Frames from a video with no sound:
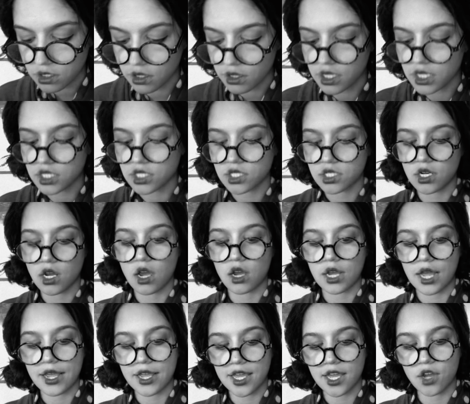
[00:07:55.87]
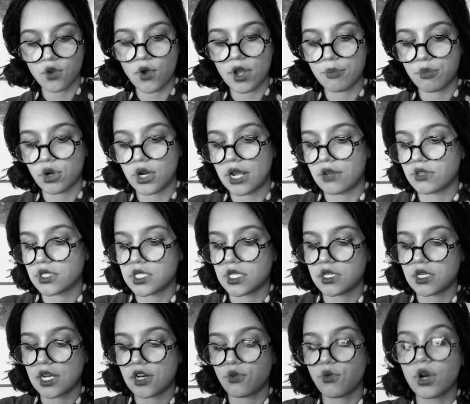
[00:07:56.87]
this stock. I can't quite pronounce
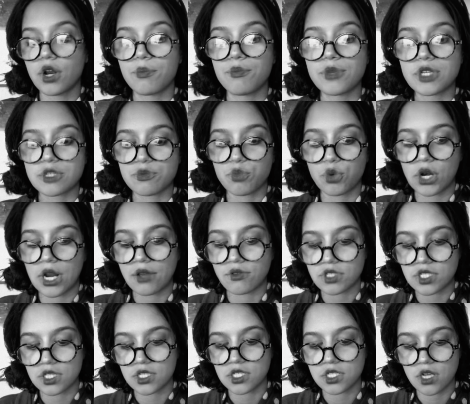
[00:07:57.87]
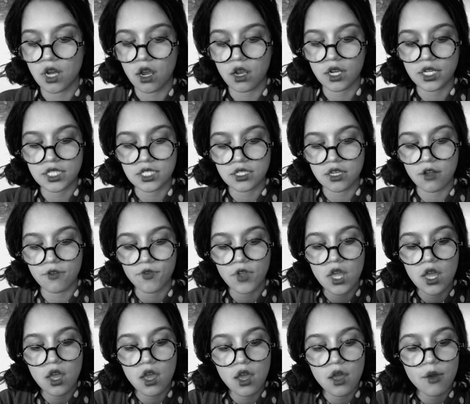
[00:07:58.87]
it. I don't want to mispronounce the stock itself.
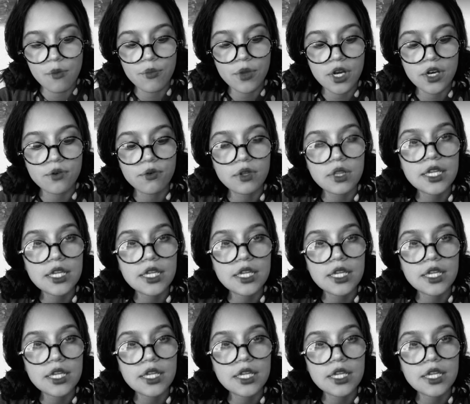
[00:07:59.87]
But in